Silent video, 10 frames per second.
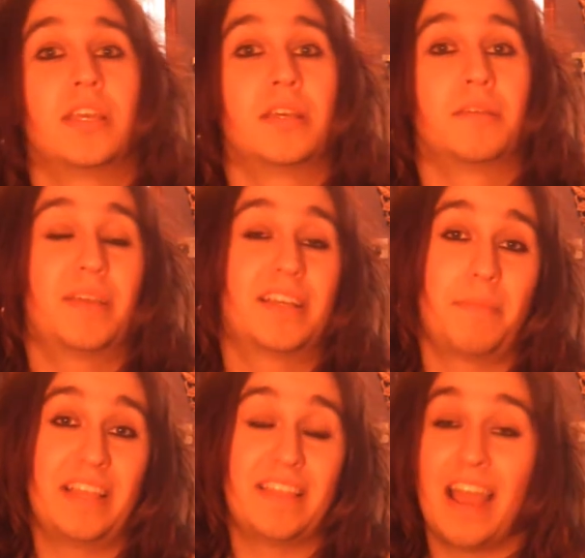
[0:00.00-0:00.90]
because I
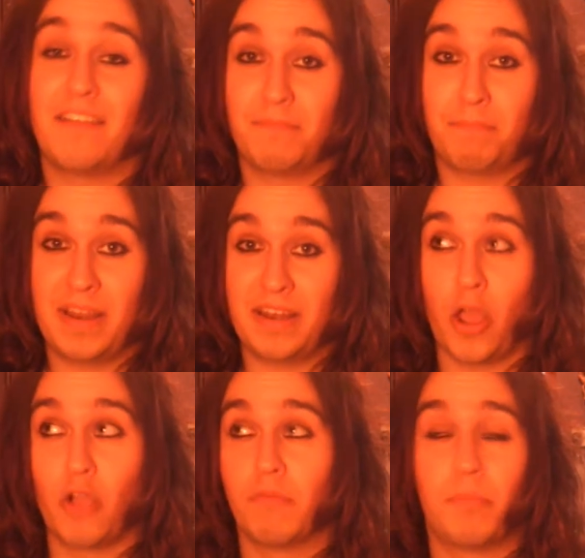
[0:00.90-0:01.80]
mean there have been
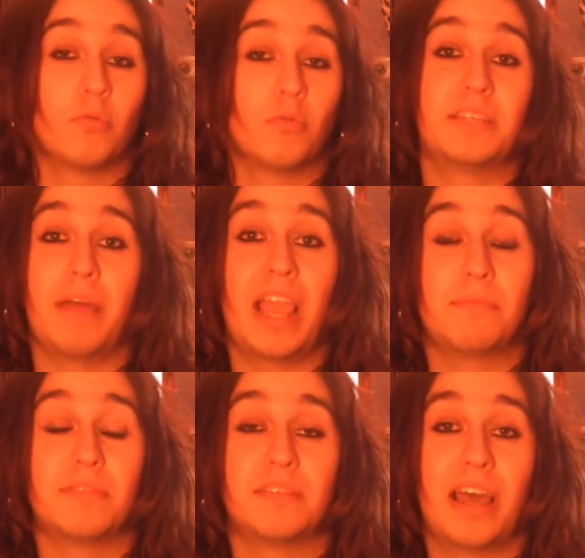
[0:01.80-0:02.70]
no reports in
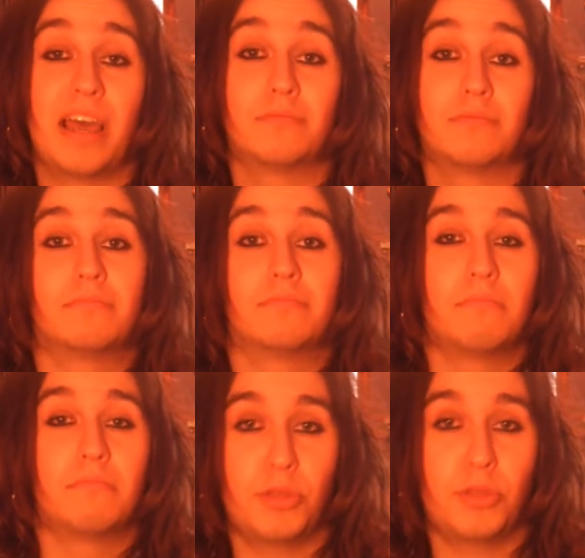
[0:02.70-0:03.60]
papers about
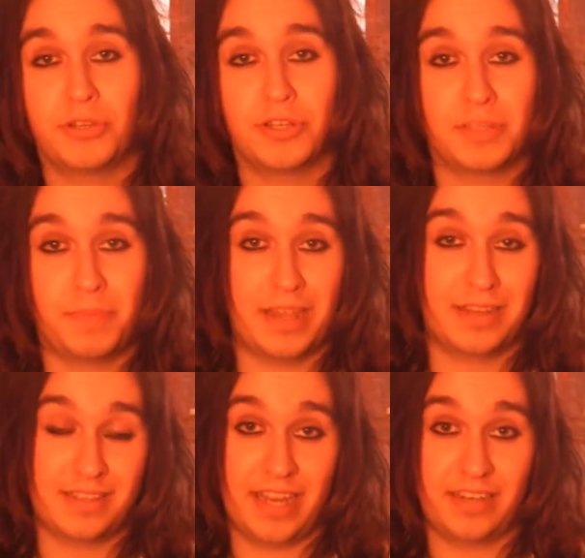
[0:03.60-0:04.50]
mutants being
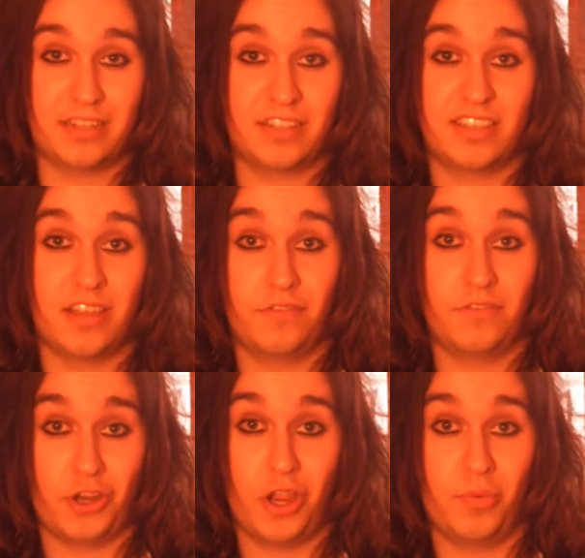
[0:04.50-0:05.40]
seen at the site of
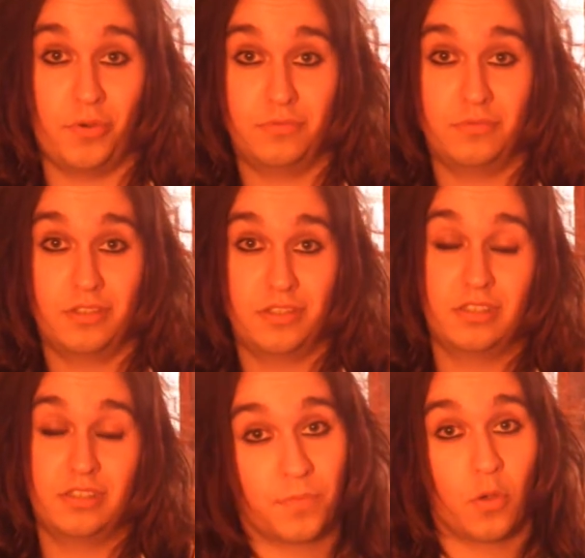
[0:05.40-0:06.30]
Chernobyl.
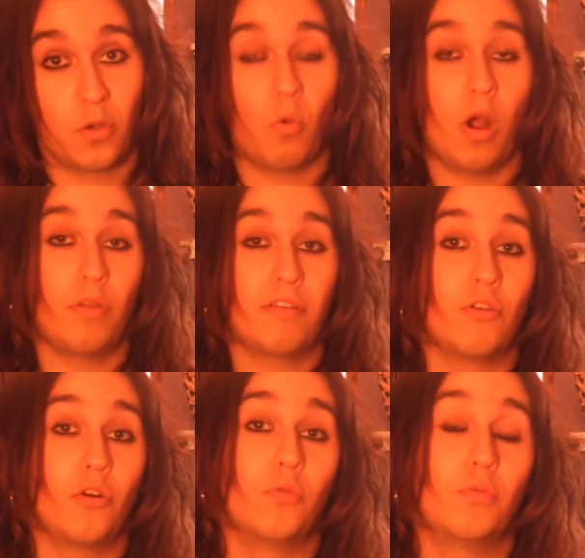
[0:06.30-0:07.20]
While they're
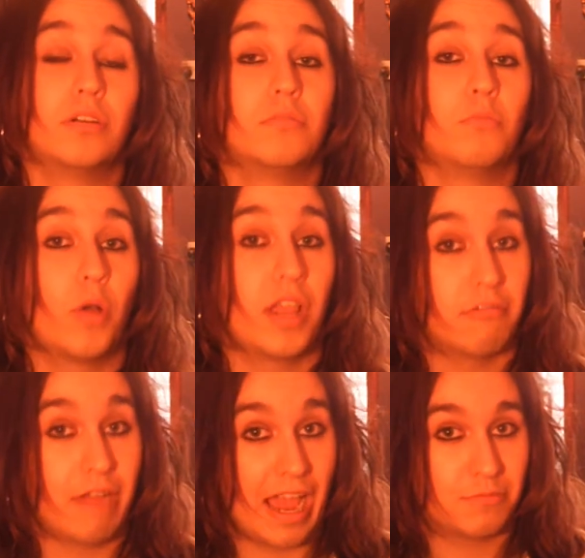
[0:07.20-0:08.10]
all walking
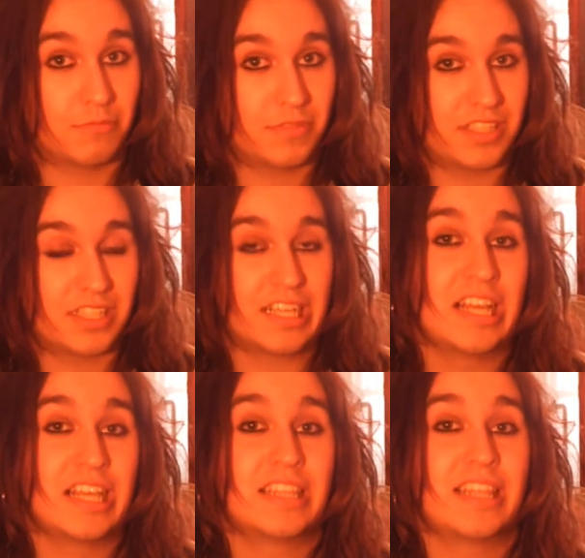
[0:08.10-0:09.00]
around,
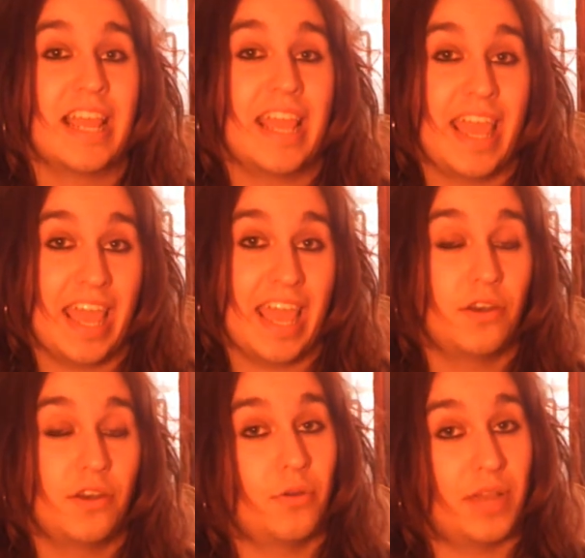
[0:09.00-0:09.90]
they hear
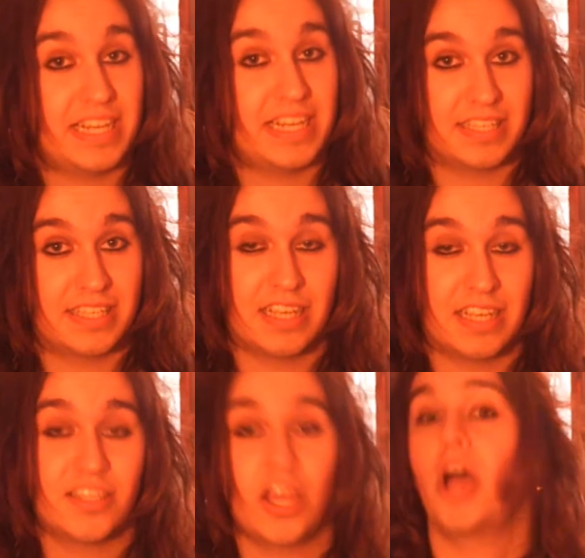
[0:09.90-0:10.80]
a noise, and
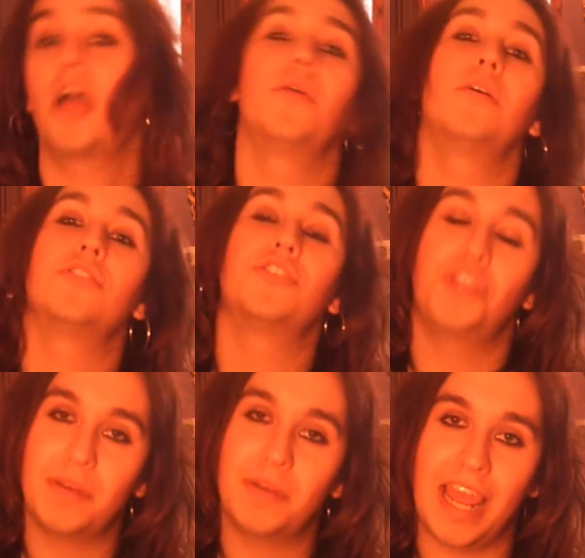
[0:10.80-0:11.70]
so
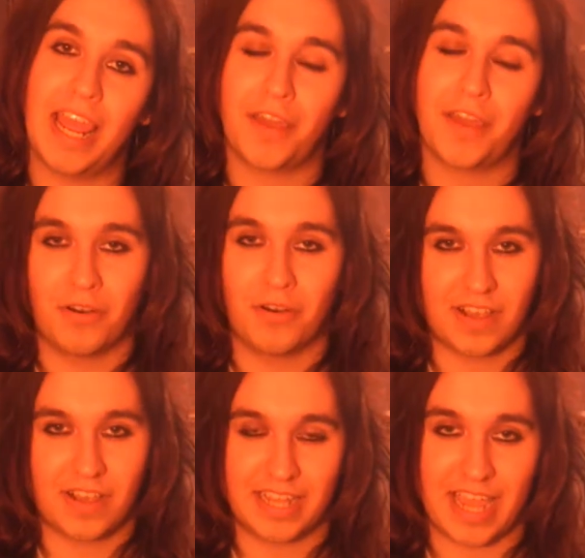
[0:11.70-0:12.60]
stupidly they go and
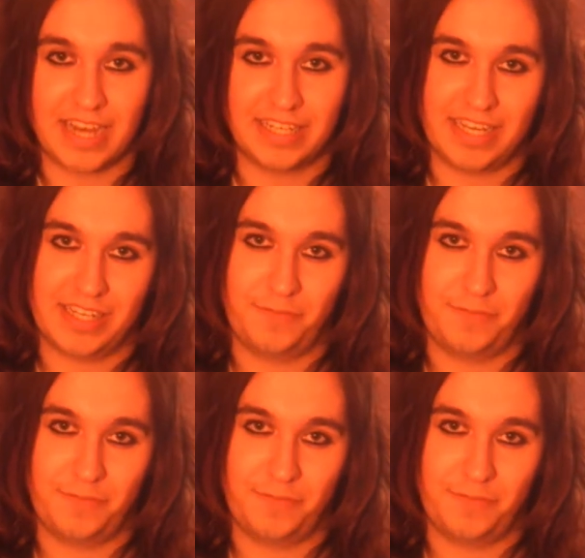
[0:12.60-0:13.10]
investigate it.